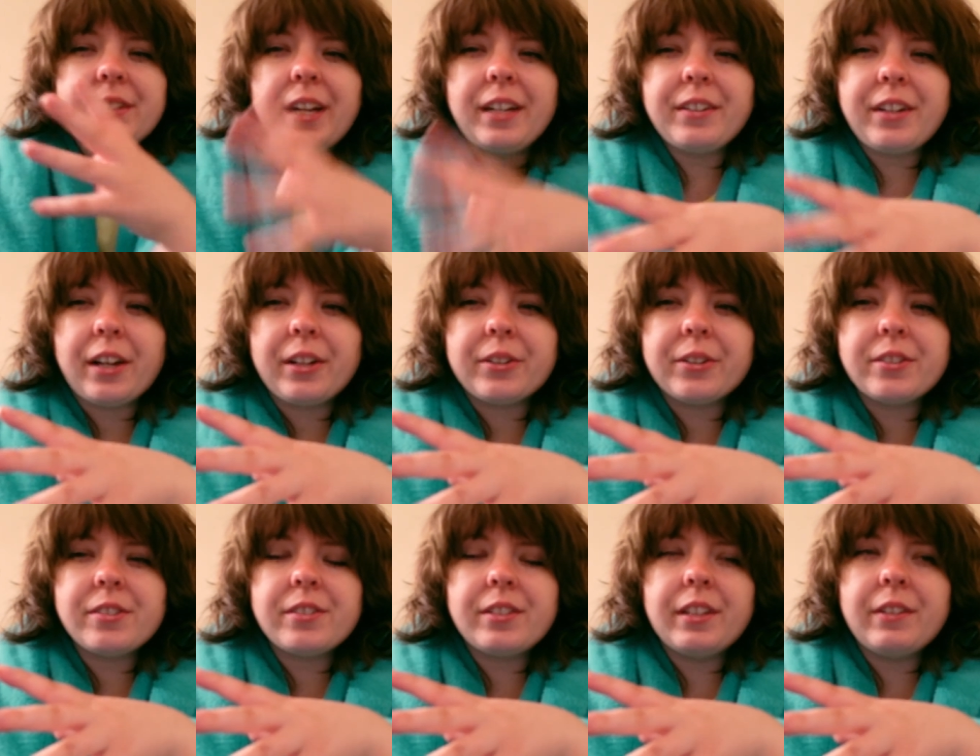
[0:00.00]

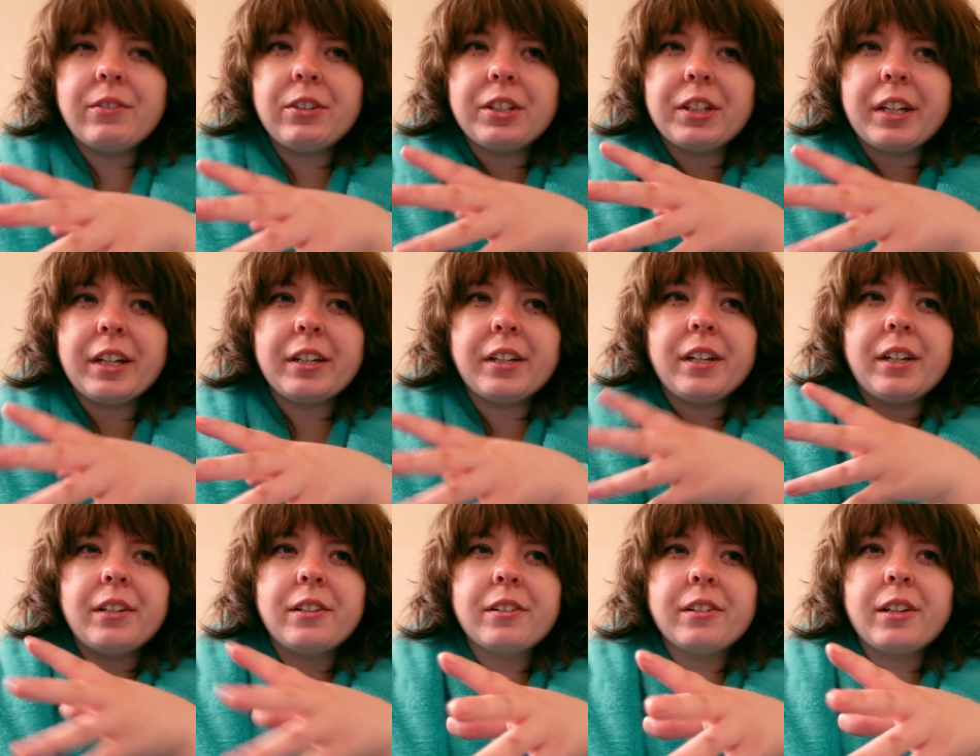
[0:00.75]
$10 to even get
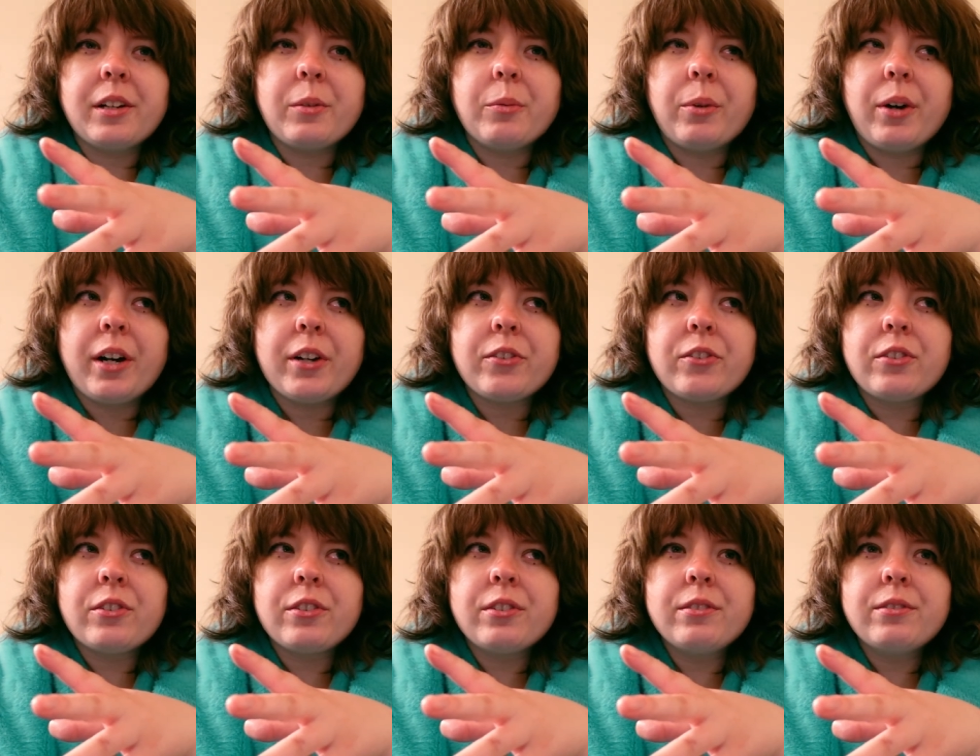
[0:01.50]
in and
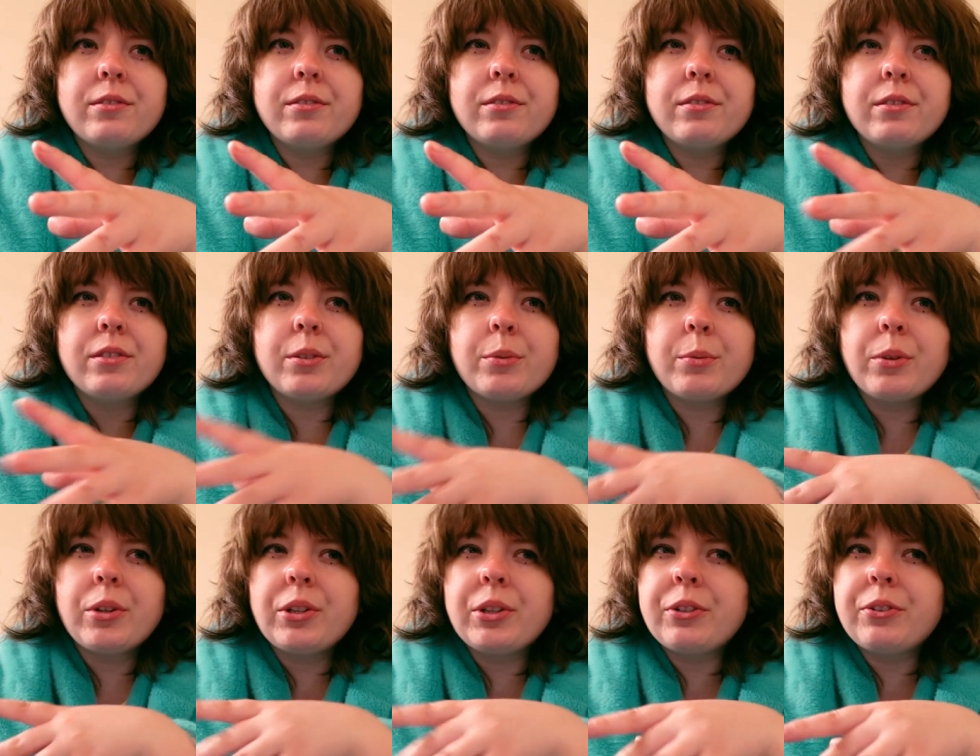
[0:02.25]
watch the
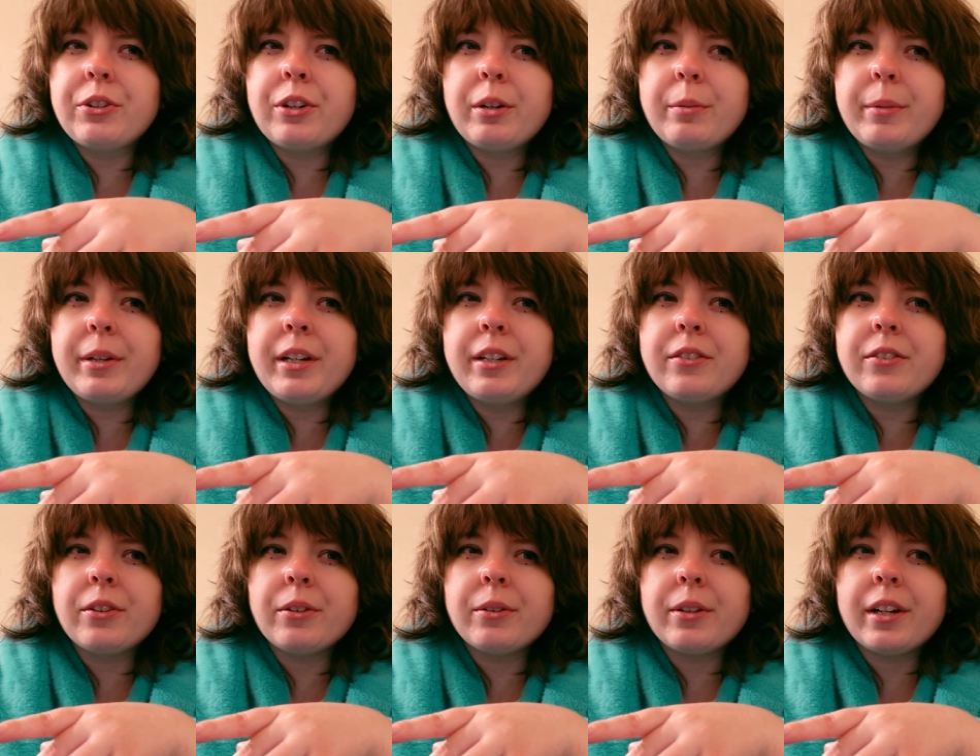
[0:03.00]
roller derby,
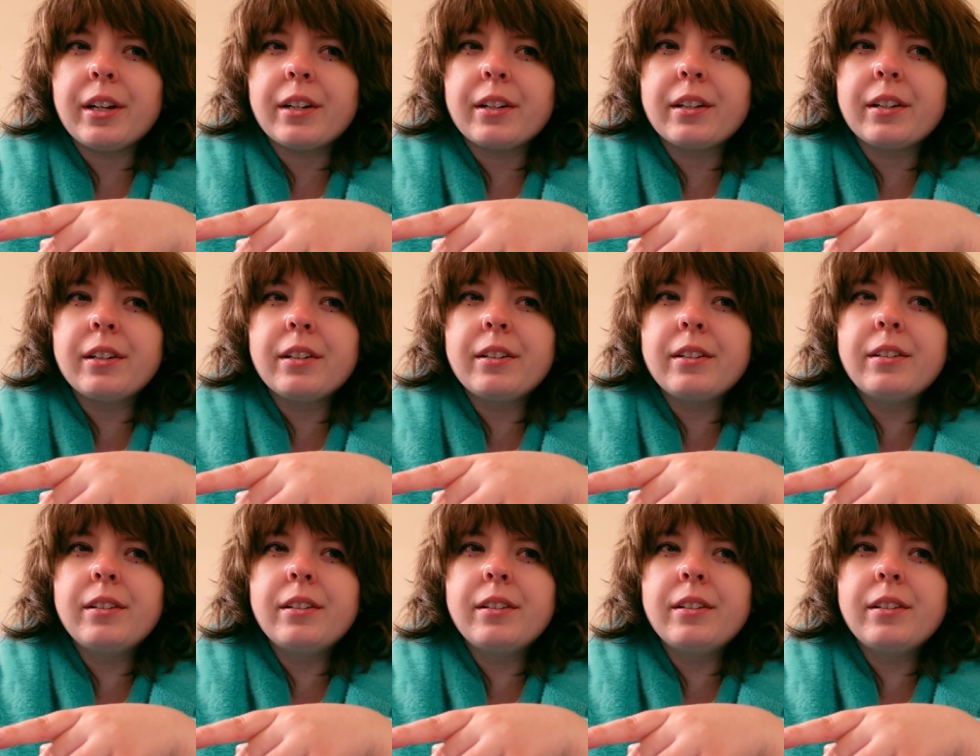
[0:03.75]
so like